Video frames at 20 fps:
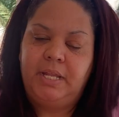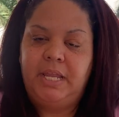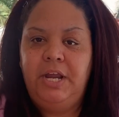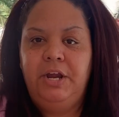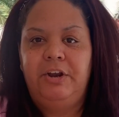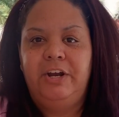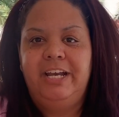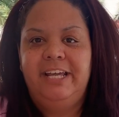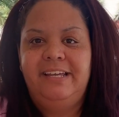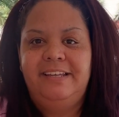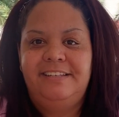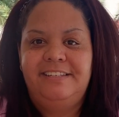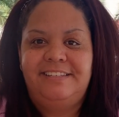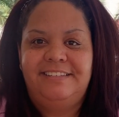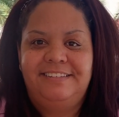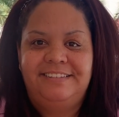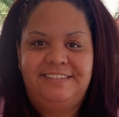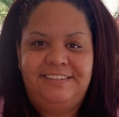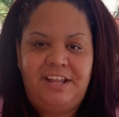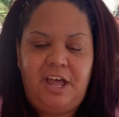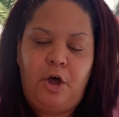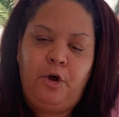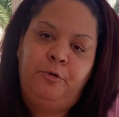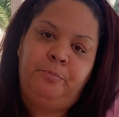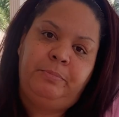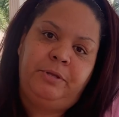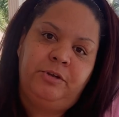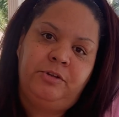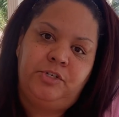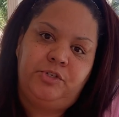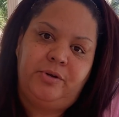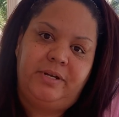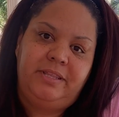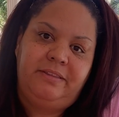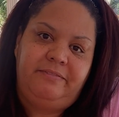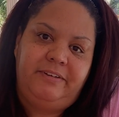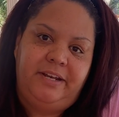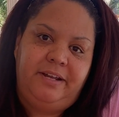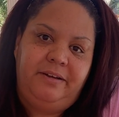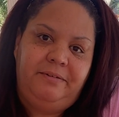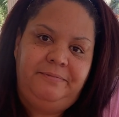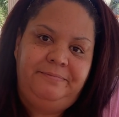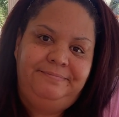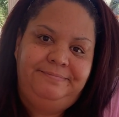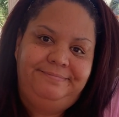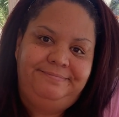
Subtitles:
here it is. Hope you enjoyed the video.